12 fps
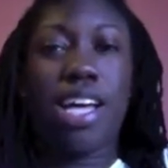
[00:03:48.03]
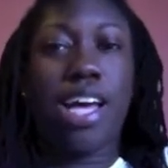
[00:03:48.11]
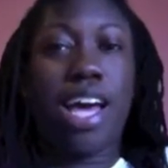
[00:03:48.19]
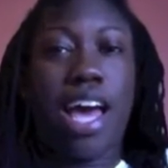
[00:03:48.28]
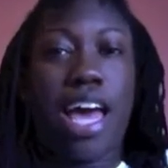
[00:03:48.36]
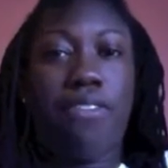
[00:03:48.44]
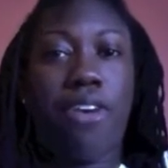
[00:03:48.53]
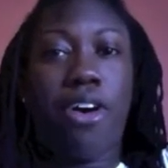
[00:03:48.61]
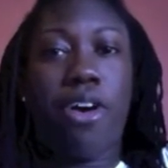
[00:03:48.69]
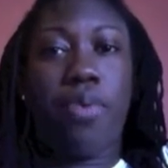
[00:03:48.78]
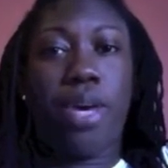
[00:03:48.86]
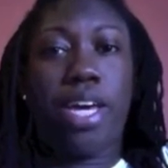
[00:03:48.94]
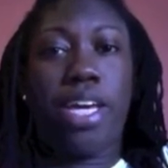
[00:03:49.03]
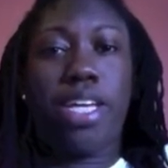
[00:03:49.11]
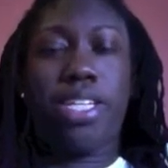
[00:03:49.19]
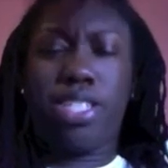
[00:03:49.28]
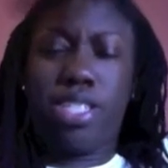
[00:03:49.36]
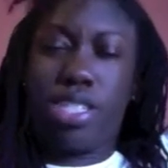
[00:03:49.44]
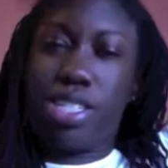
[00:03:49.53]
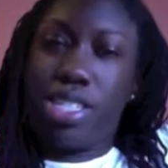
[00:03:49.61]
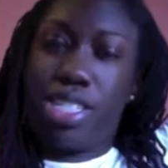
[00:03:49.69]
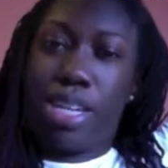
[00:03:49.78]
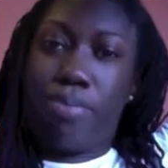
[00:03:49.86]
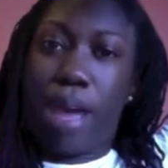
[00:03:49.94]
I've always
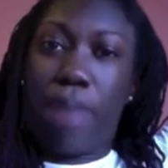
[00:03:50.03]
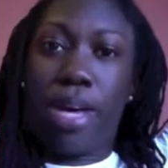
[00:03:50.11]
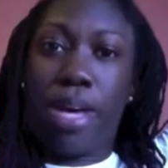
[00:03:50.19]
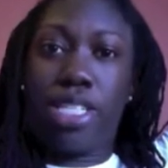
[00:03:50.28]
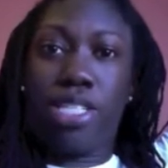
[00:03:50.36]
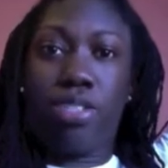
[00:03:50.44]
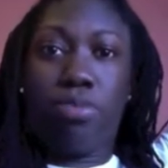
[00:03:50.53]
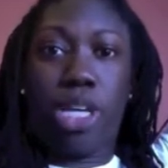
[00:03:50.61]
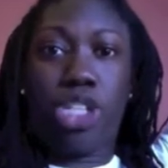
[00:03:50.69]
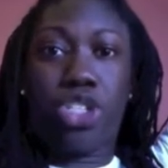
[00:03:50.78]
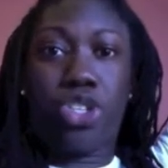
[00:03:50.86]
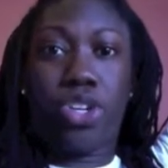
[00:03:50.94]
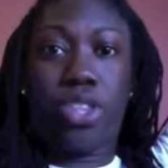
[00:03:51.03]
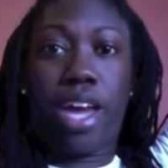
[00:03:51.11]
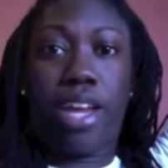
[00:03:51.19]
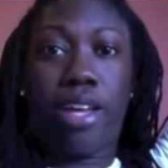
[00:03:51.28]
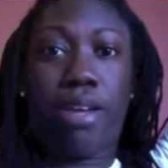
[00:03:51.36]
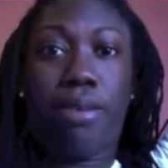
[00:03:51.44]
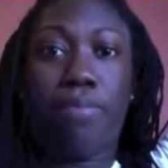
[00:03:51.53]
done my best to make sure that